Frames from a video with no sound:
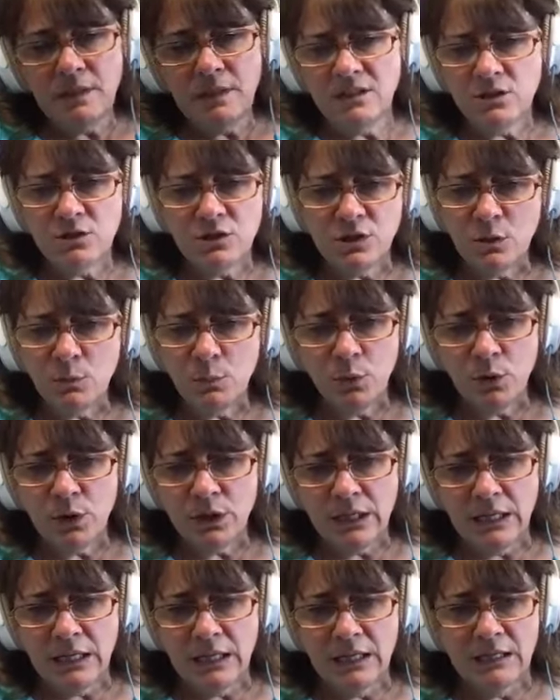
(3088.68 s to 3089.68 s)
they're so
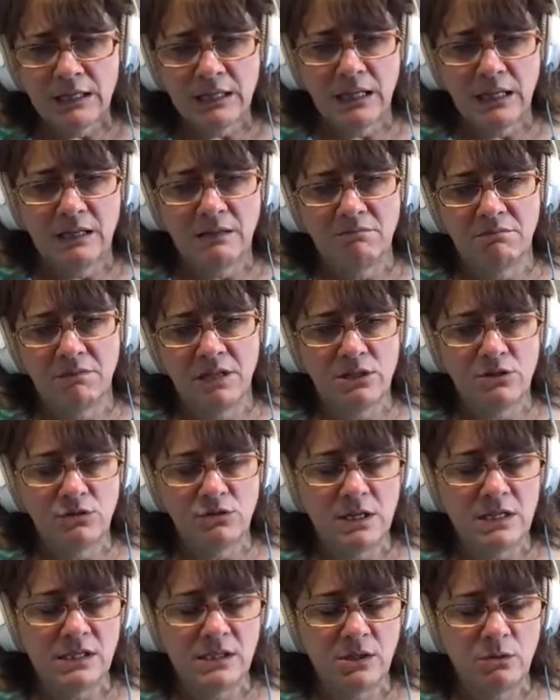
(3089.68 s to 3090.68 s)
pretty and they they
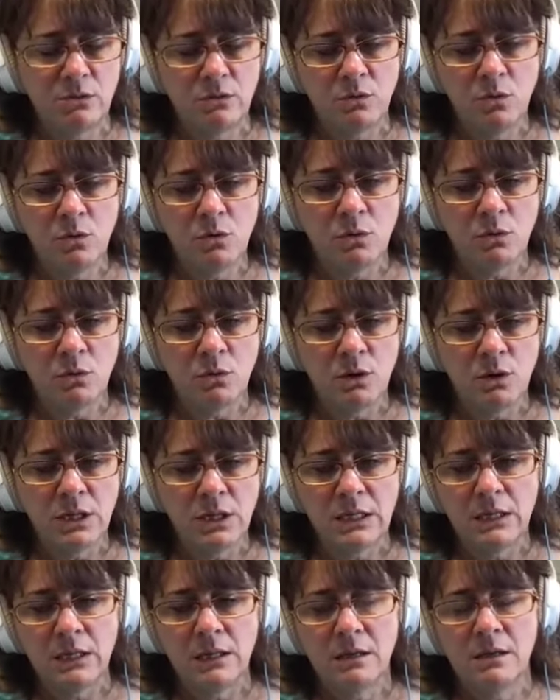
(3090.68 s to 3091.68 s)
dress so cool
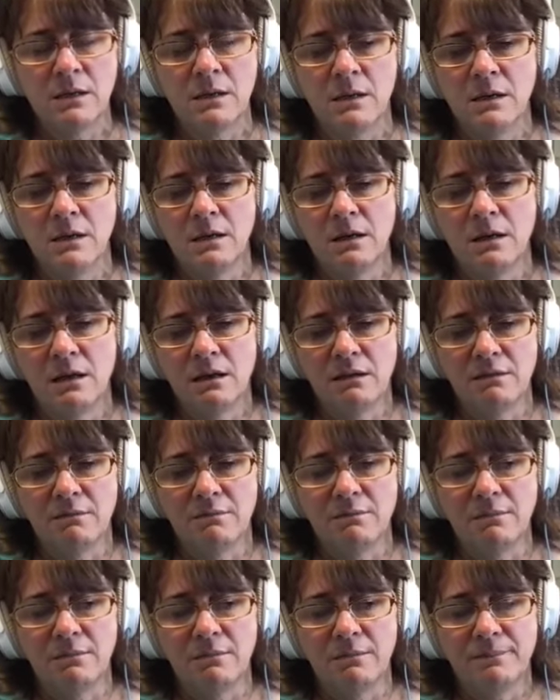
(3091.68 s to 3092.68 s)
and
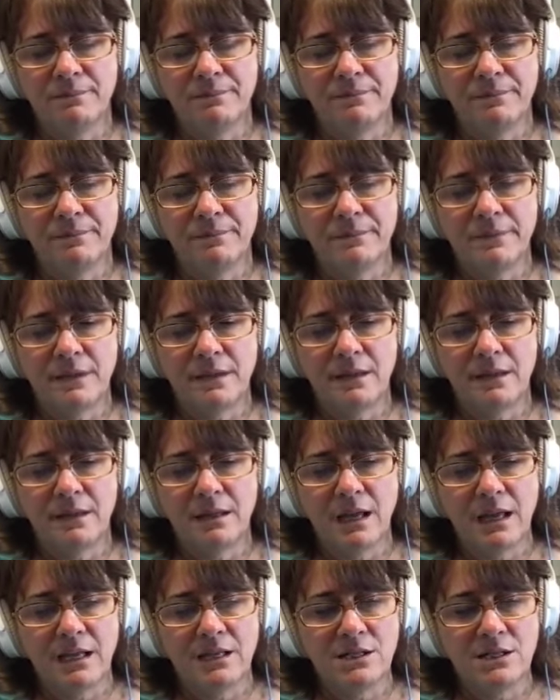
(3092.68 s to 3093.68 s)
um
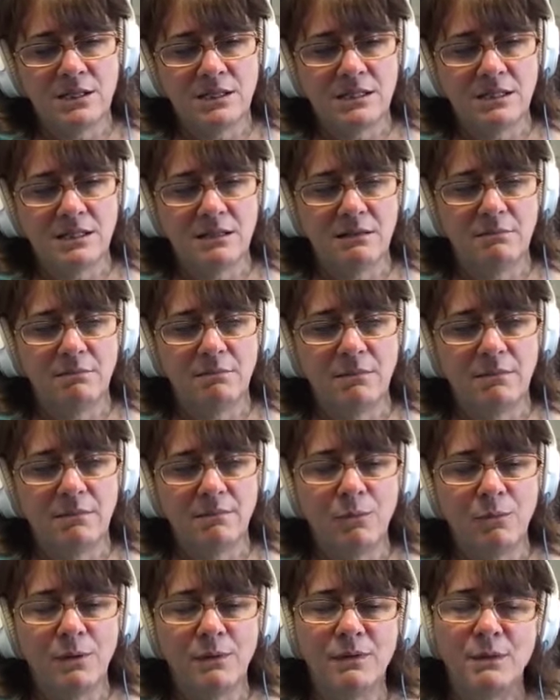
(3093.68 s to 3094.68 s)
i just
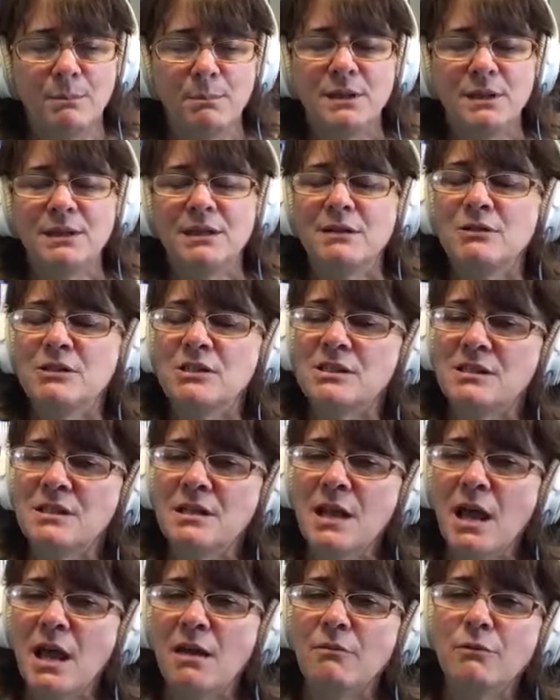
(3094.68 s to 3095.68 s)
but there's
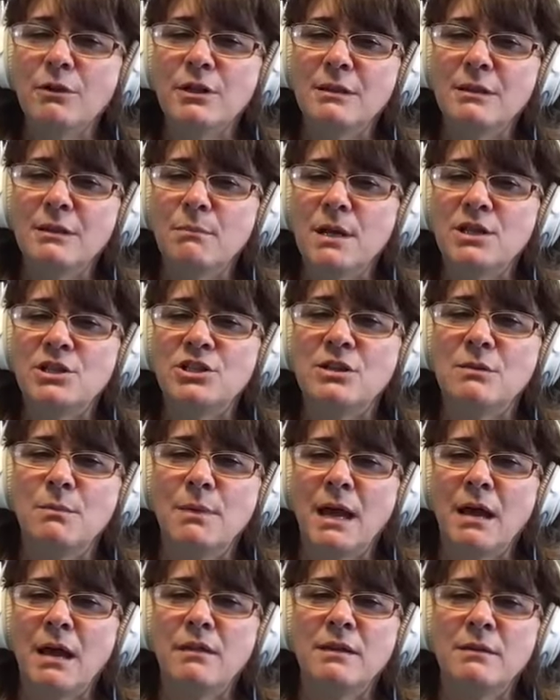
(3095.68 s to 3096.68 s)
not really much
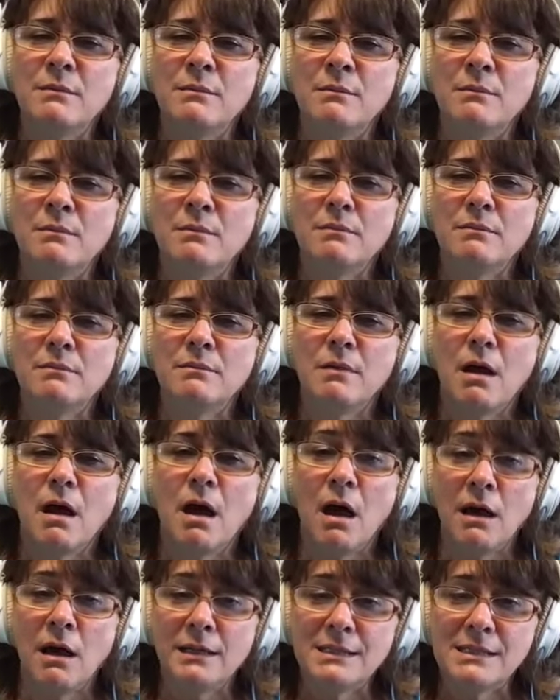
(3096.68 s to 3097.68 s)
about them
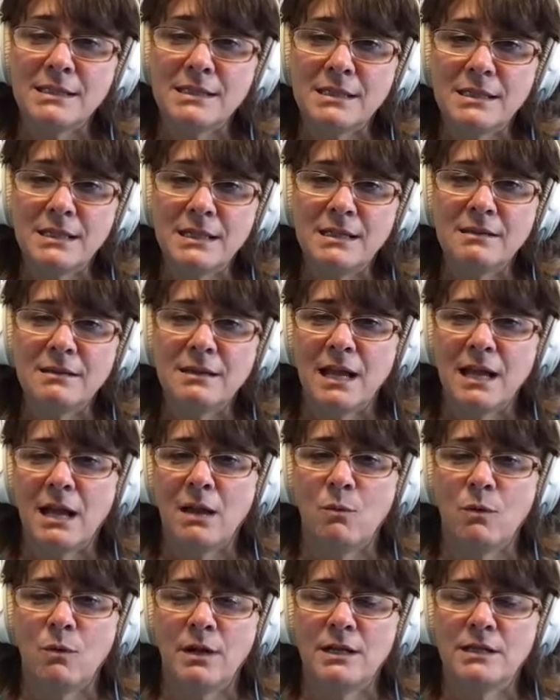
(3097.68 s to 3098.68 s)
honestly that
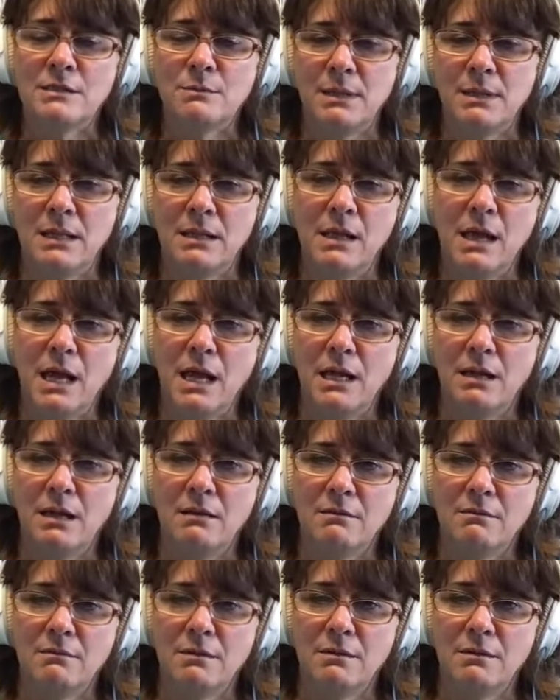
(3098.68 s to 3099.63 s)
i wanted to be like